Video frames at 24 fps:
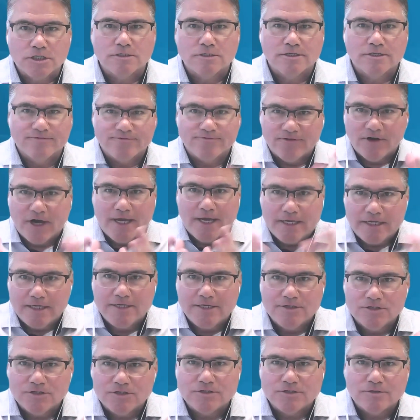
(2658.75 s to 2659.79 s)
a
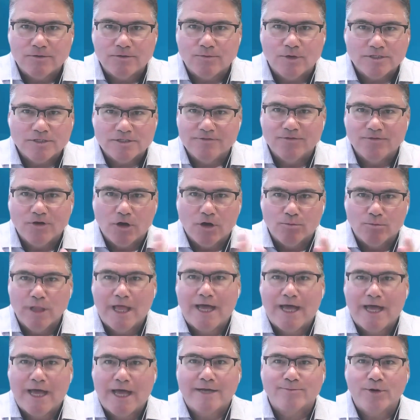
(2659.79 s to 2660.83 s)
device, it wasn't even called
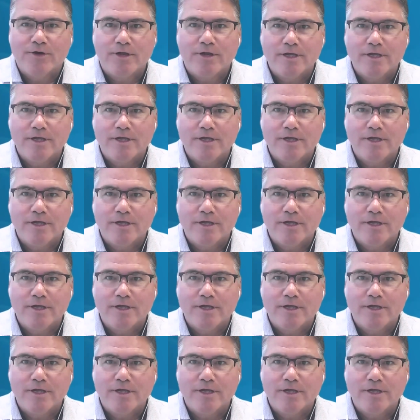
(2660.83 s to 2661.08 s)
BlackBerry.